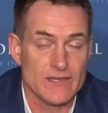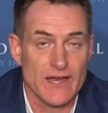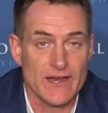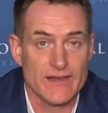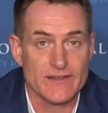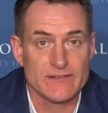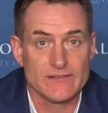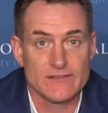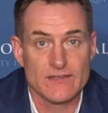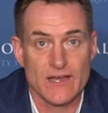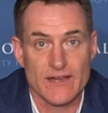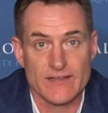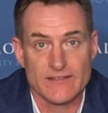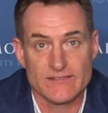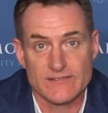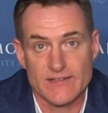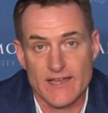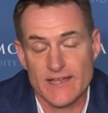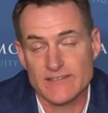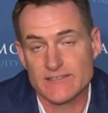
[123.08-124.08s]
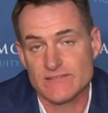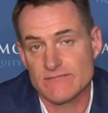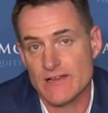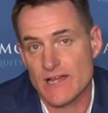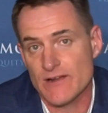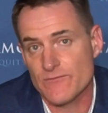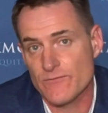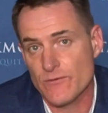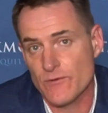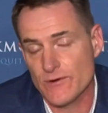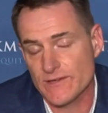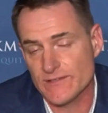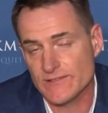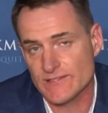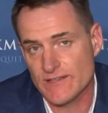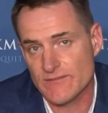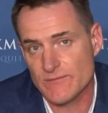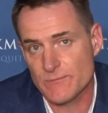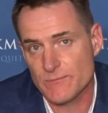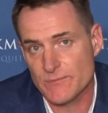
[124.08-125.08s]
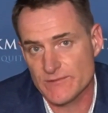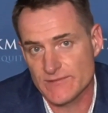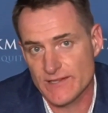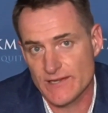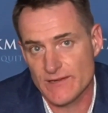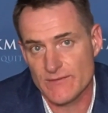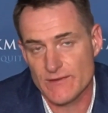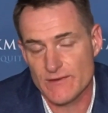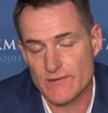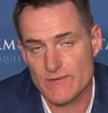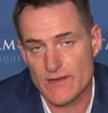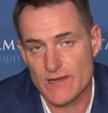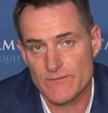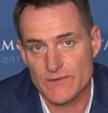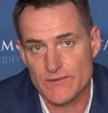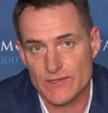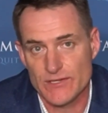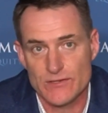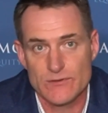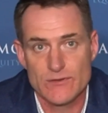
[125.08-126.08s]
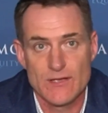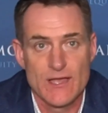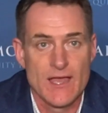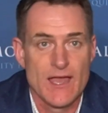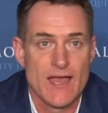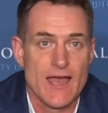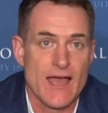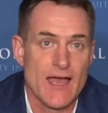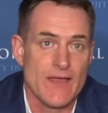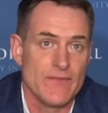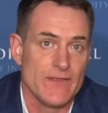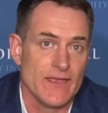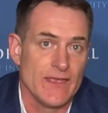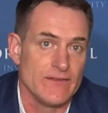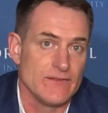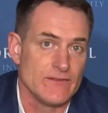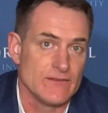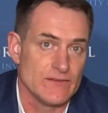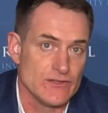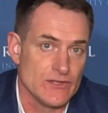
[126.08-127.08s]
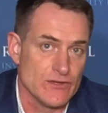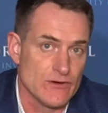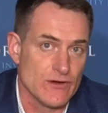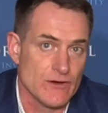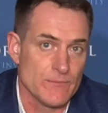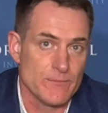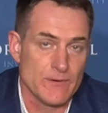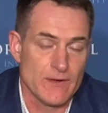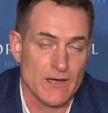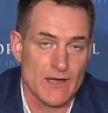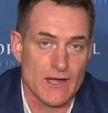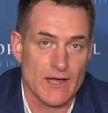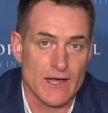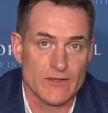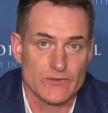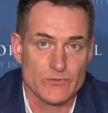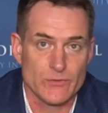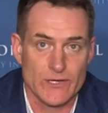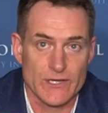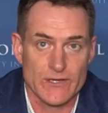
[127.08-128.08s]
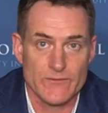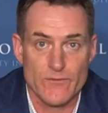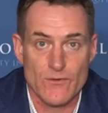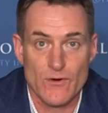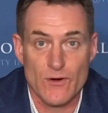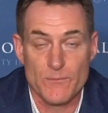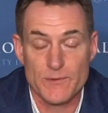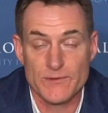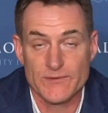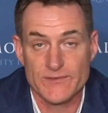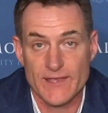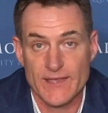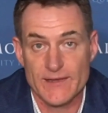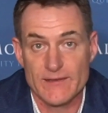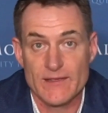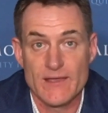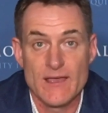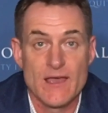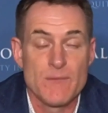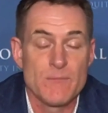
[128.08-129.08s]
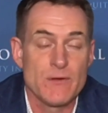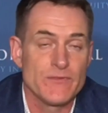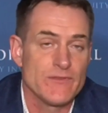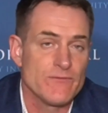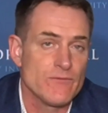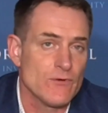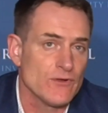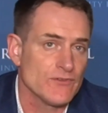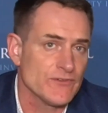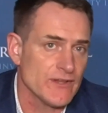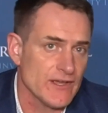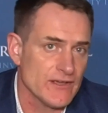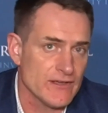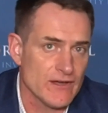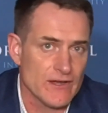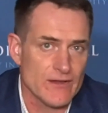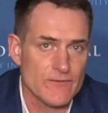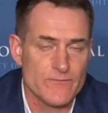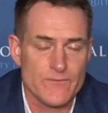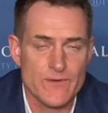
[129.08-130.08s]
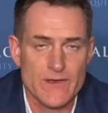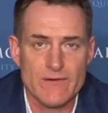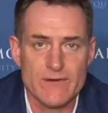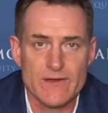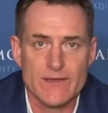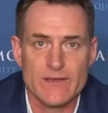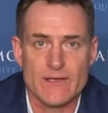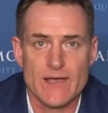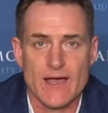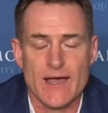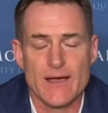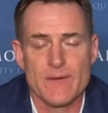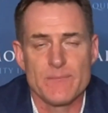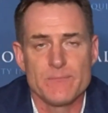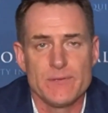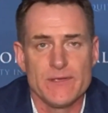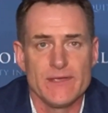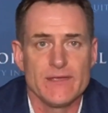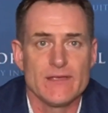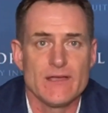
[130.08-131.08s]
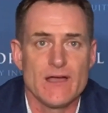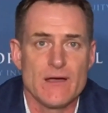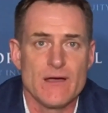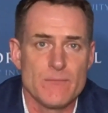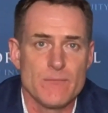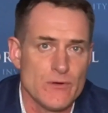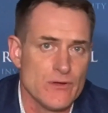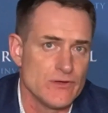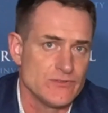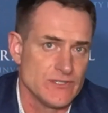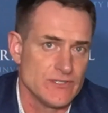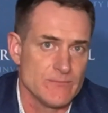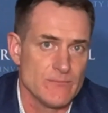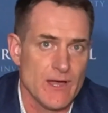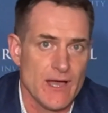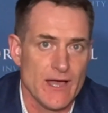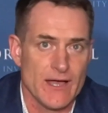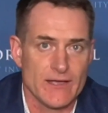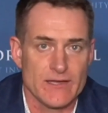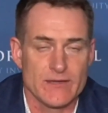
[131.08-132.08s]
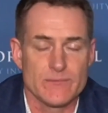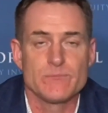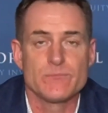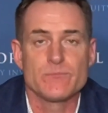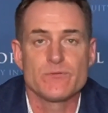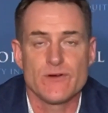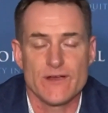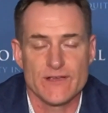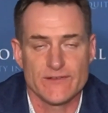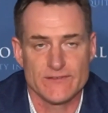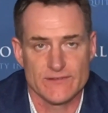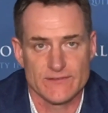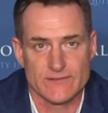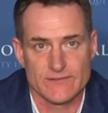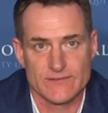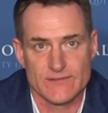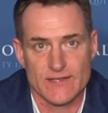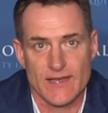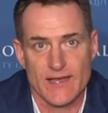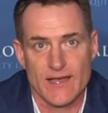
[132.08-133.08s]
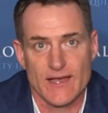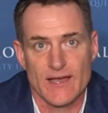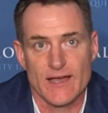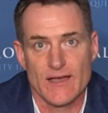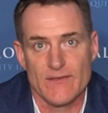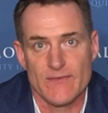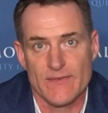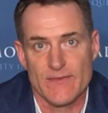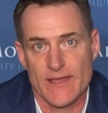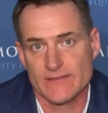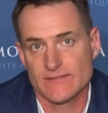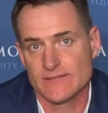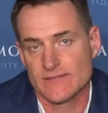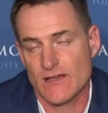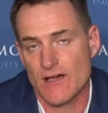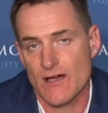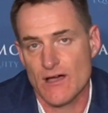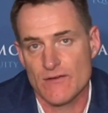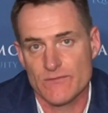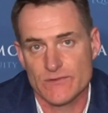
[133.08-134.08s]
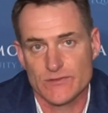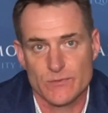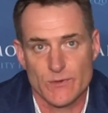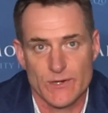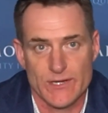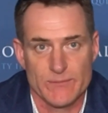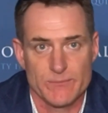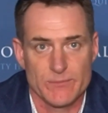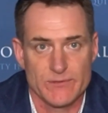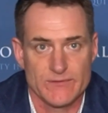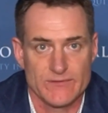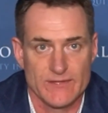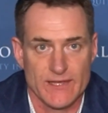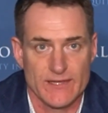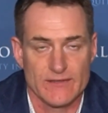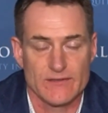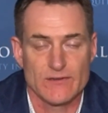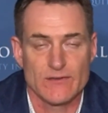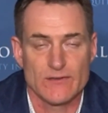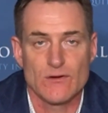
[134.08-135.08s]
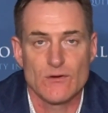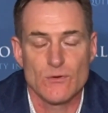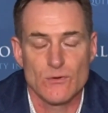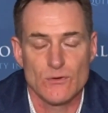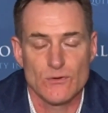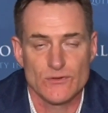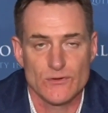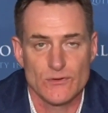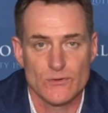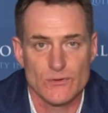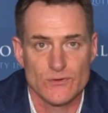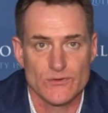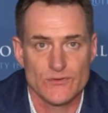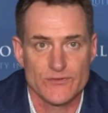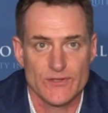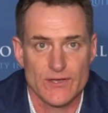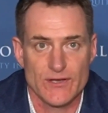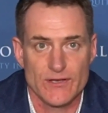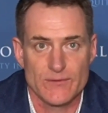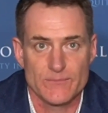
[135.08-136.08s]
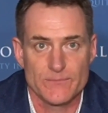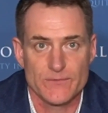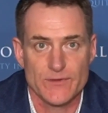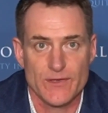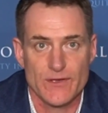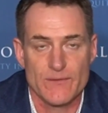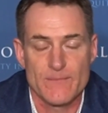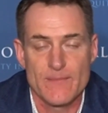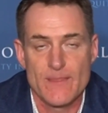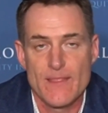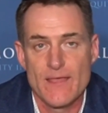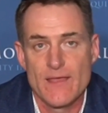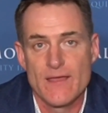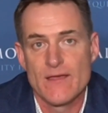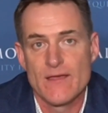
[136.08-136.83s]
the United States, around 47% of their revenue, and then Europe, 24%. But they've also got a very big emerging market presence, and that's over 20% also. So